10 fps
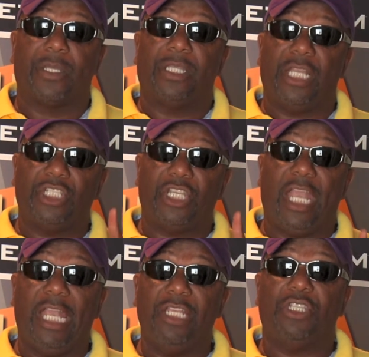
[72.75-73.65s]
they
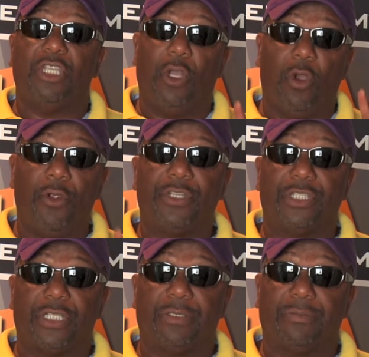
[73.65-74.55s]
changed the
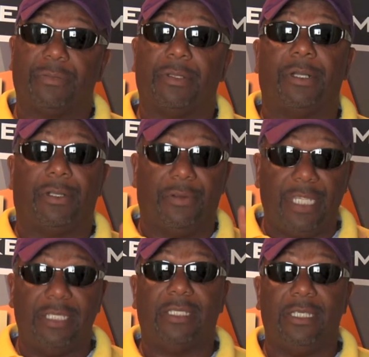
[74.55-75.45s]
origin a
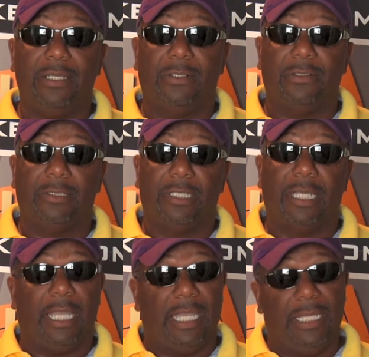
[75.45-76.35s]
great deal,
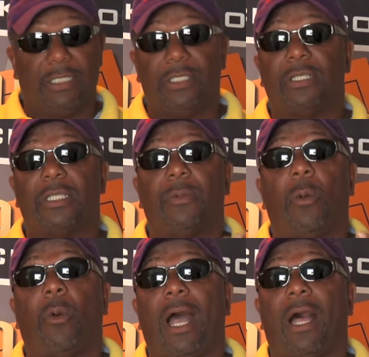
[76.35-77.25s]
and it took them a
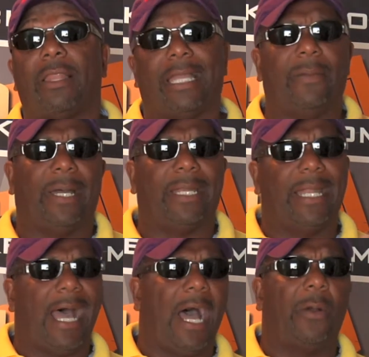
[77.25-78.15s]
while, like about an
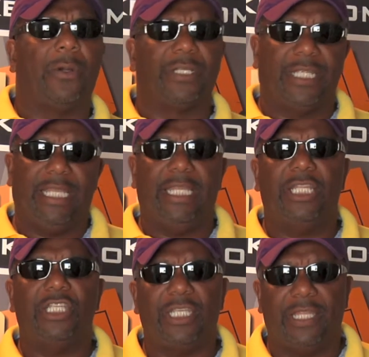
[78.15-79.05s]
hour, to get
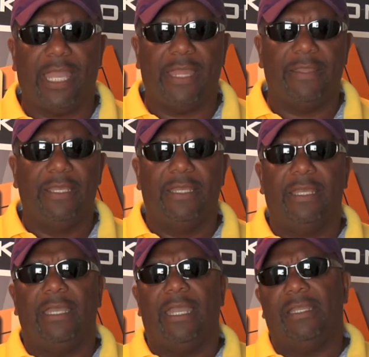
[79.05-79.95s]
into that
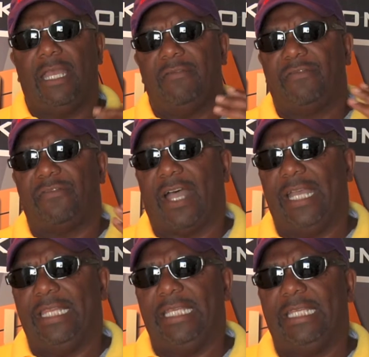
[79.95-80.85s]
and
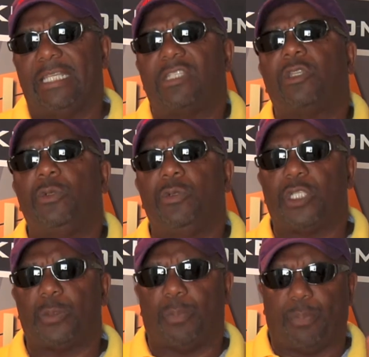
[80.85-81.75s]
finally get to
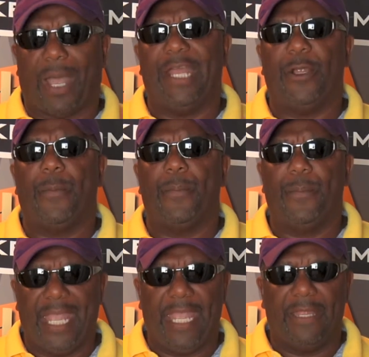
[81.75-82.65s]

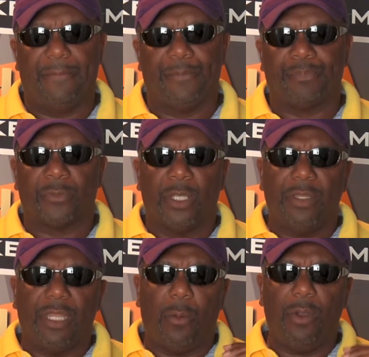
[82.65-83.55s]
Spider-Man.
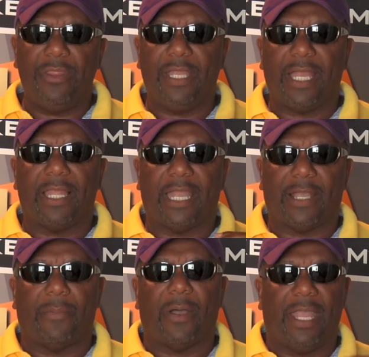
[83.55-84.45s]
Now, one thing I like
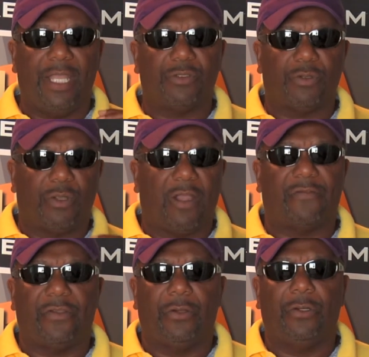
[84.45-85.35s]
about Andrew
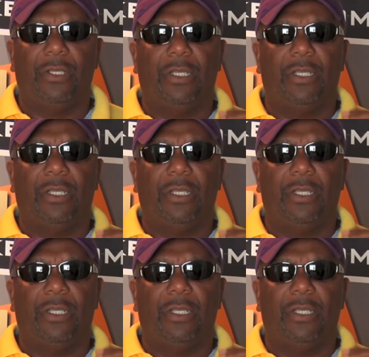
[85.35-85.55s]
Garfield